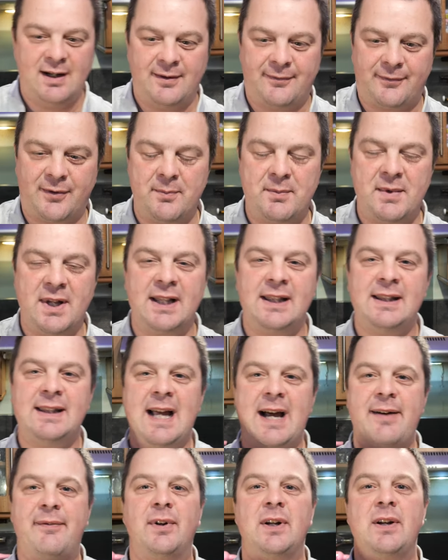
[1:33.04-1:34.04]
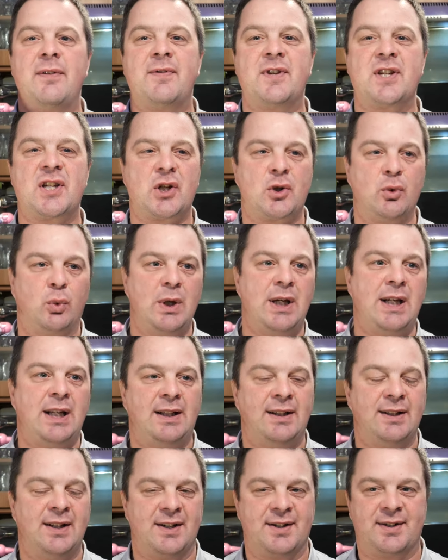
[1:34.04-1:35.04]
From the level of
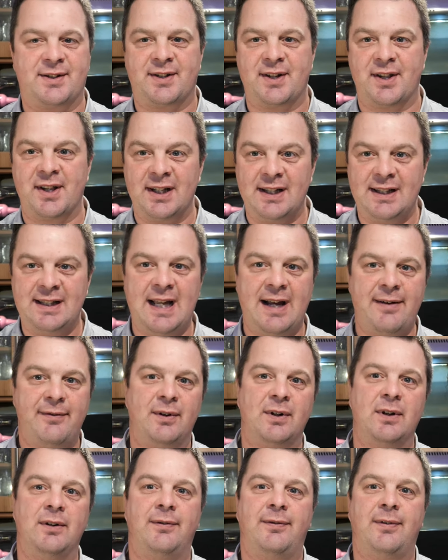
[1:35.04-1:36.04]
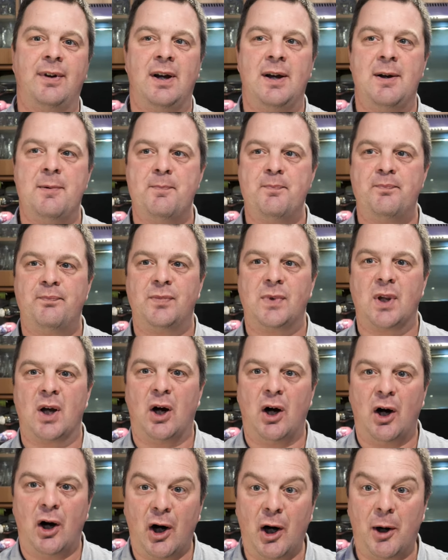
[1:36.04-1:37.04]
sweetness to the level of
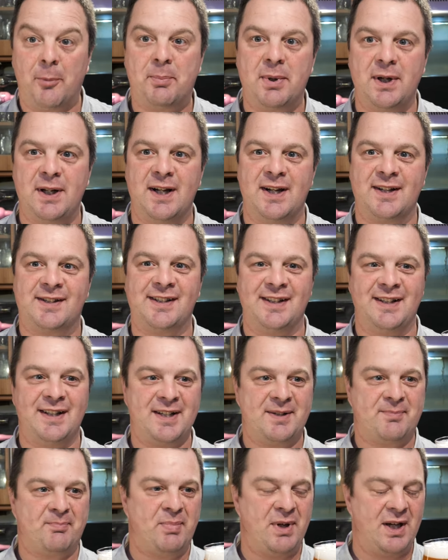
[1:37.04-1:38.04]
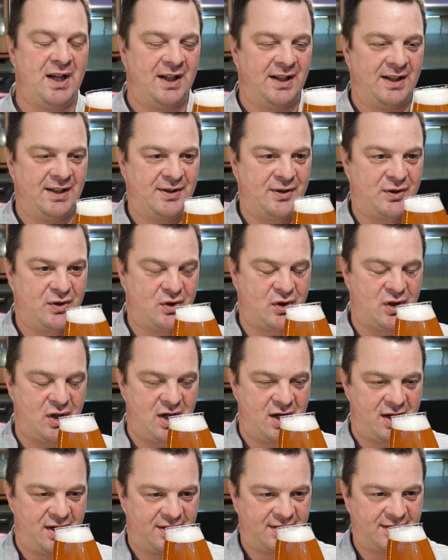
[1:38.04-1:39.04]
hoppiness in this beer, it's
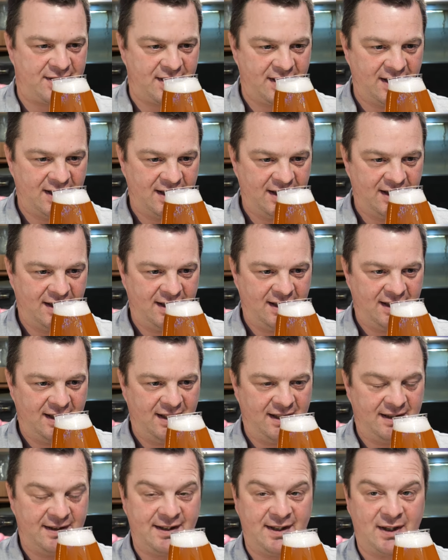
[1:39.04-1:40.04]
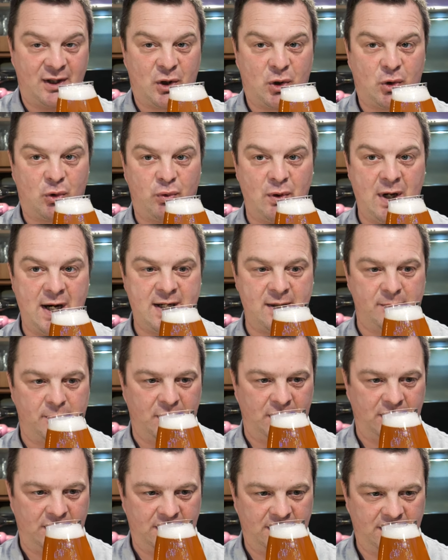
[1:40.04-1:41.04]
just, it's
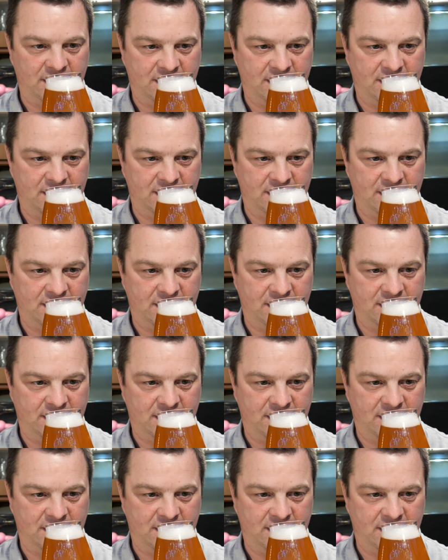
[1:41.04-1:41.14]
incredible.